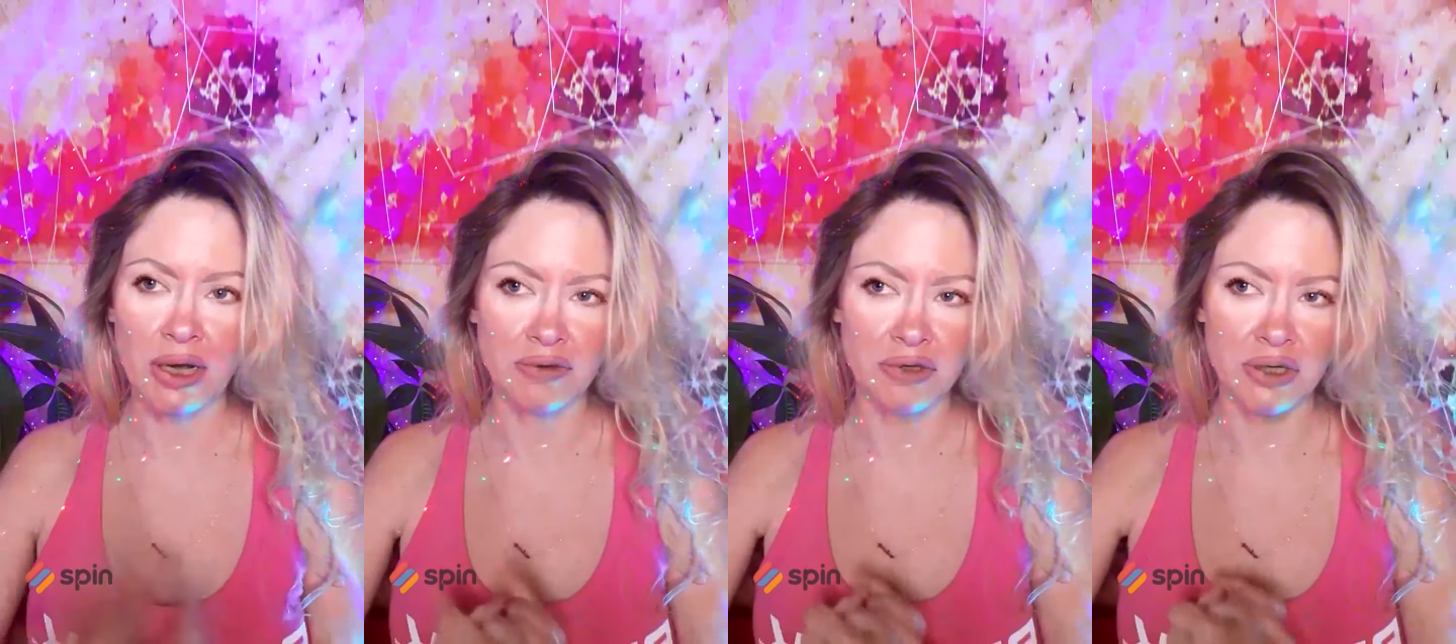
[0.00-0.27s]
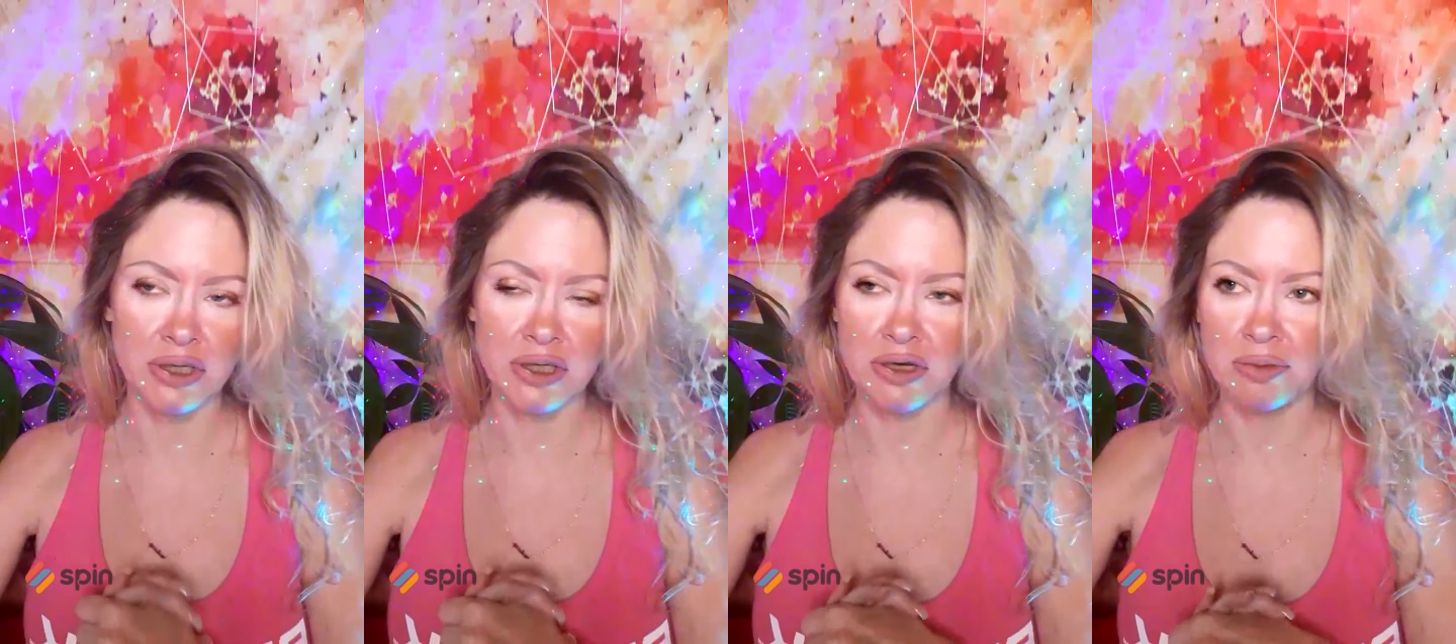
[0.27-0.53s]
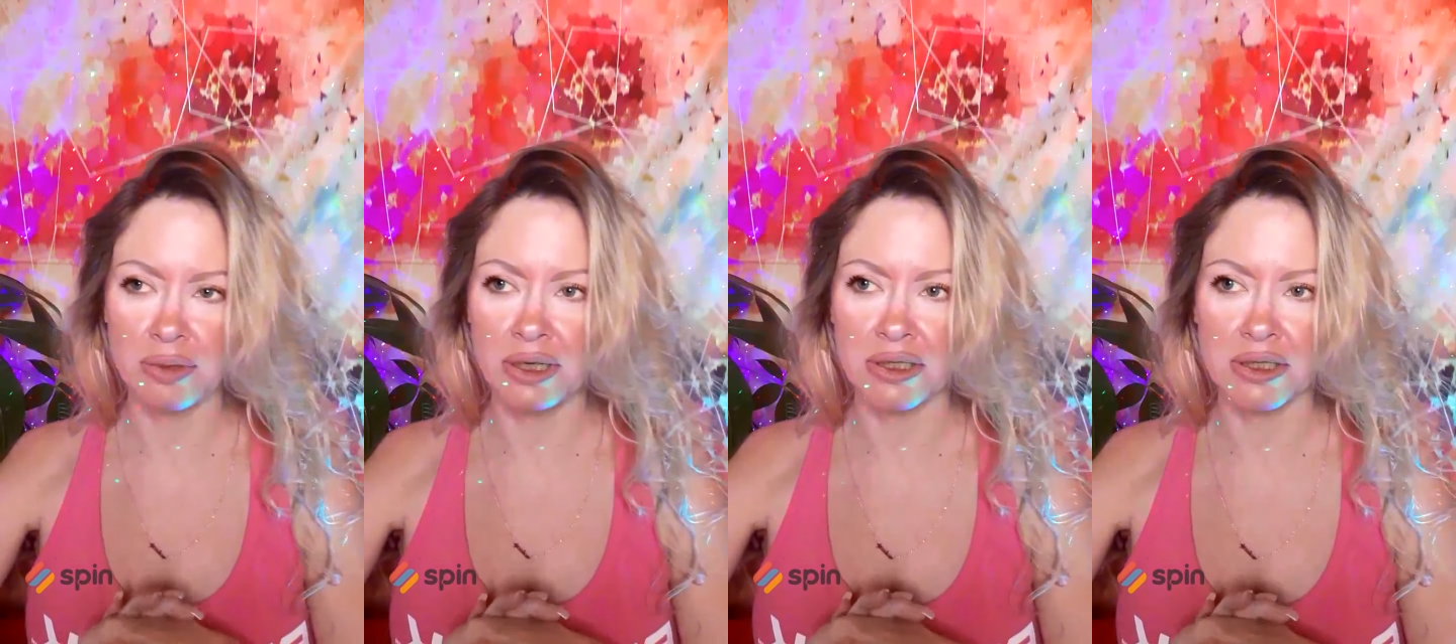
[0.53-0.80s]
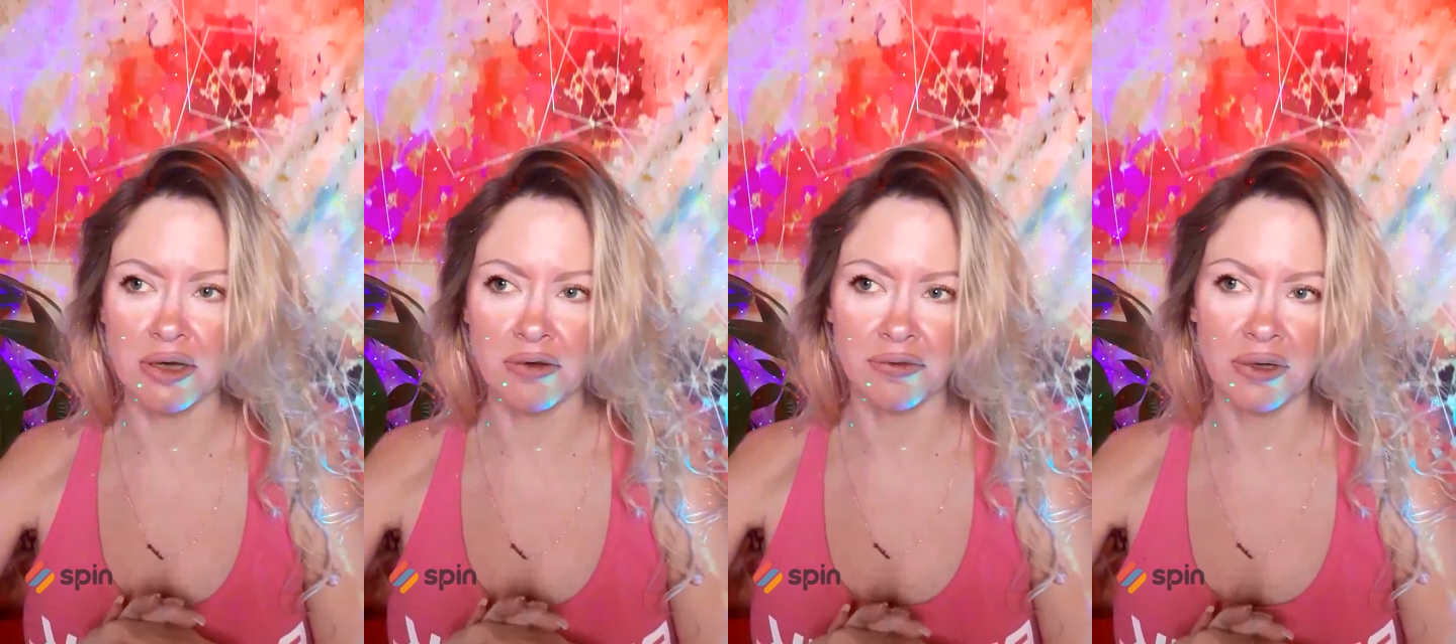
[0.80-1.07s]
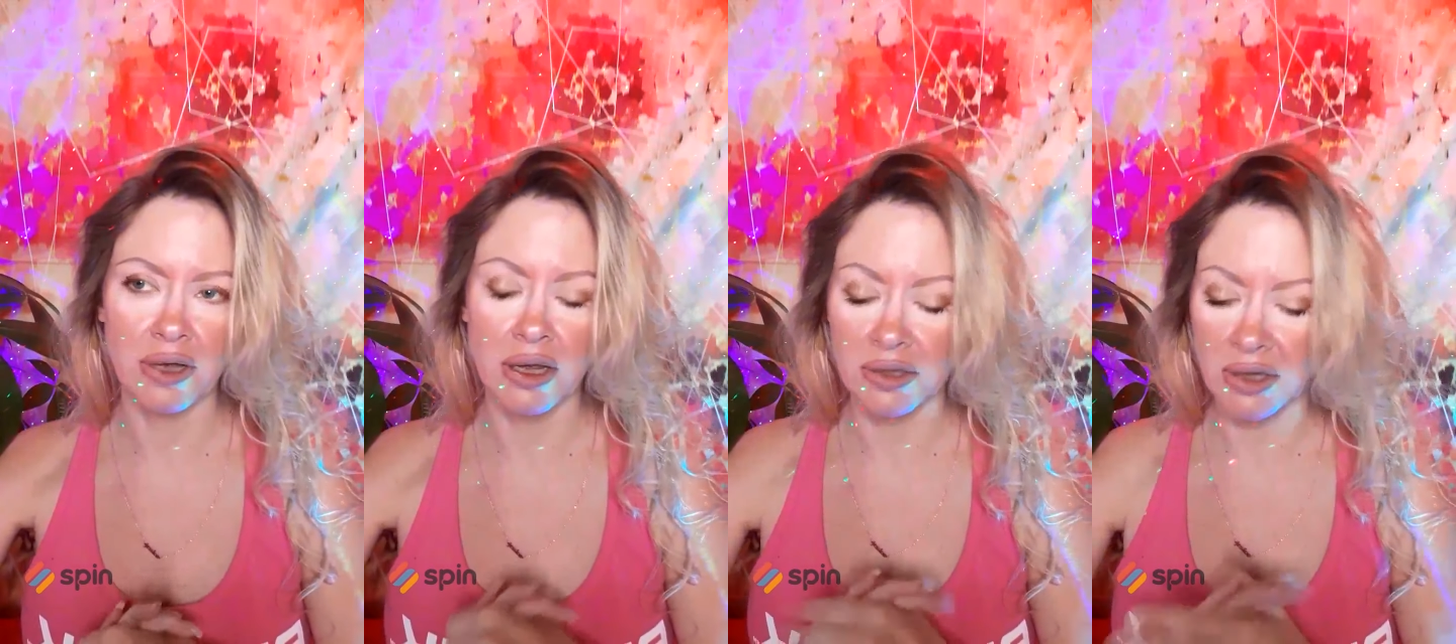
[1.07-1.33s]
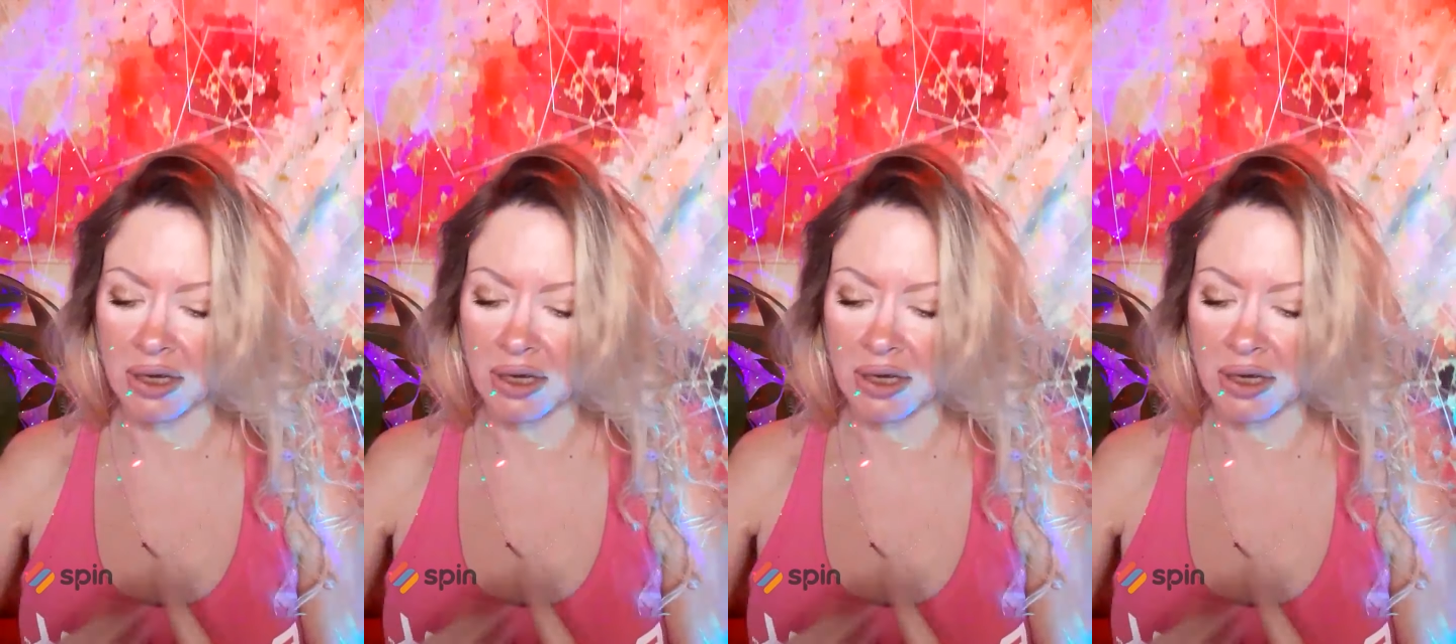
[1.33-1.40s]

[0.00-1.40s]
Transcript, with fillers: I've tried so many self, and